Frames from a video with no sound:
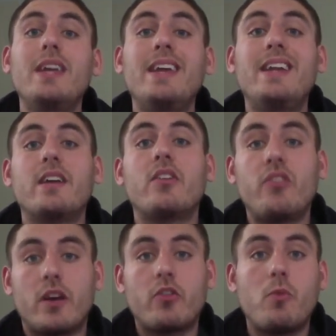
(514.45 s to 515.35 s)
eating
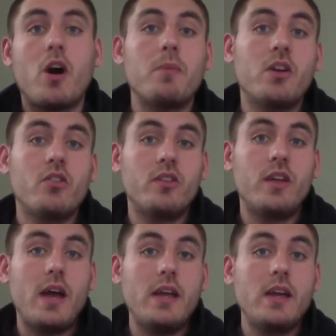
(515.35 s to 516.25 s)
six small meals a
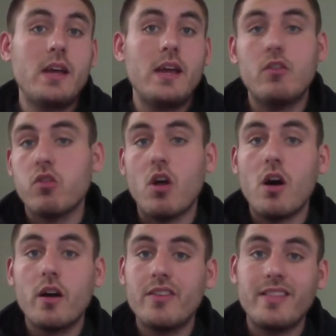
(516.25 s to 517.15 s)
day, as
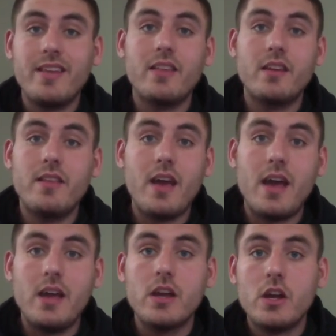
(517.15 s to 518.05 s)
long as at the end of the
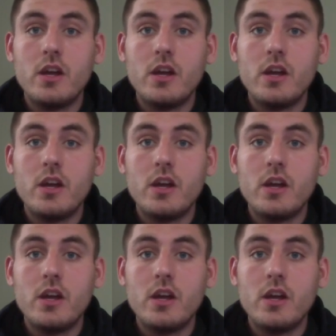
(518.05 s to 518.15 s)
day,